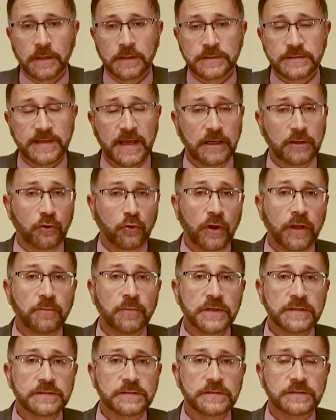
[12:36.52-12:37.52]
Saudi
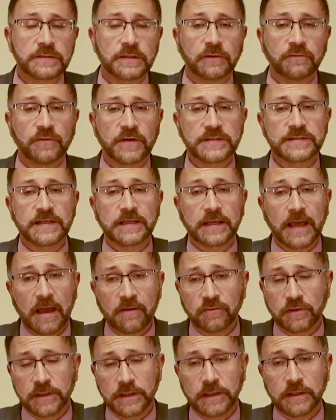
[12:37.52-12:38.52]
Arabia is investing
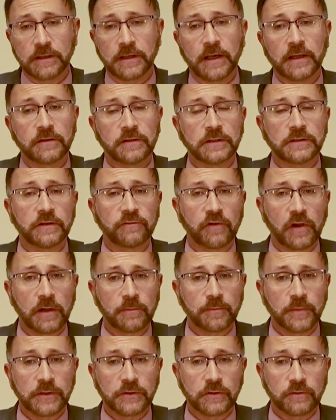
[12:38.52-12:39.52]
heavily in the
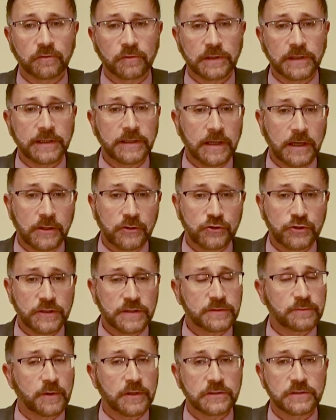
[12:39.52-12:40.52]
development of clean energy,
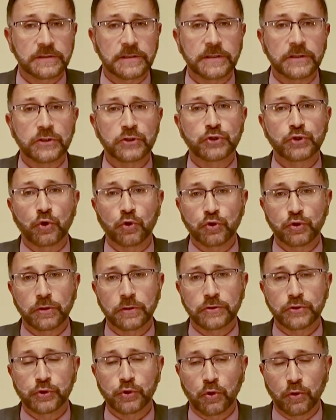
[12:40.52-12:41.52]
especially
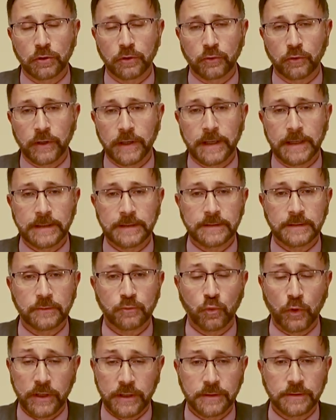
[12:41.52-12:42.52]
solar and
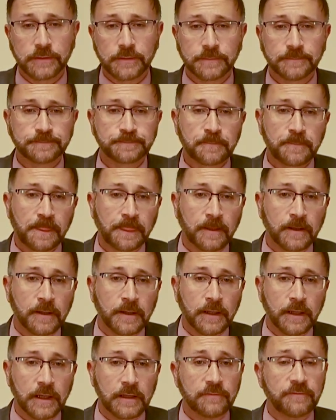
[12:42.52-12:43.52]
wind.
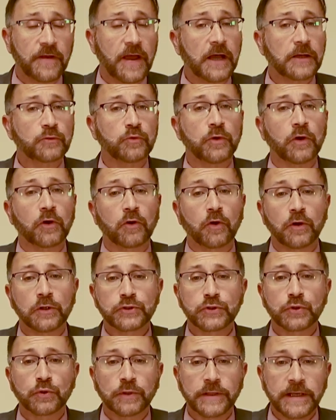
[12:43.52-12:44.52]
In fact, we are
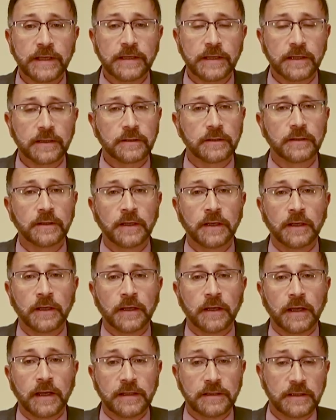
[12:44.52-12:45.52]
also leading
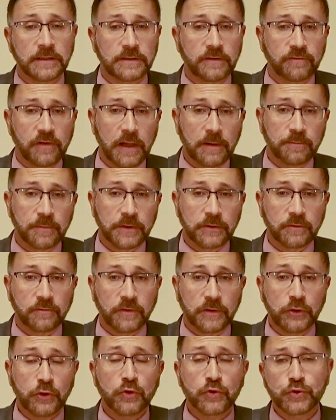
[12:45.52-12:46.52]
in the development of
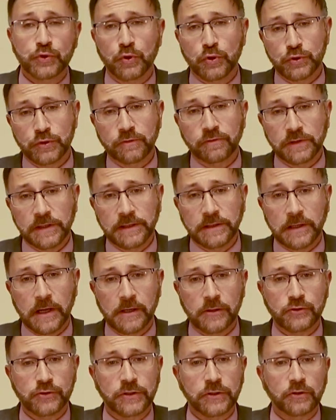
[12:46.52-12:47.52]
a new source of clean
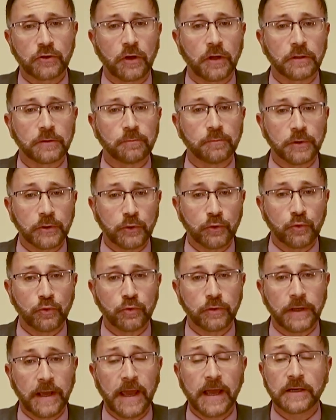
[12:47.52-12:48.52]
energy called
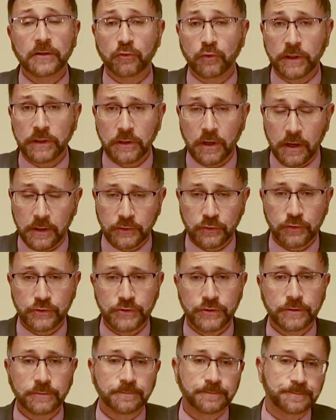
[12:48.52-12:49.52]
blue and green
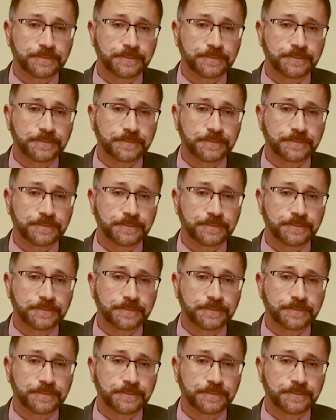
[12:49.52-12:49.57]
hydrogen.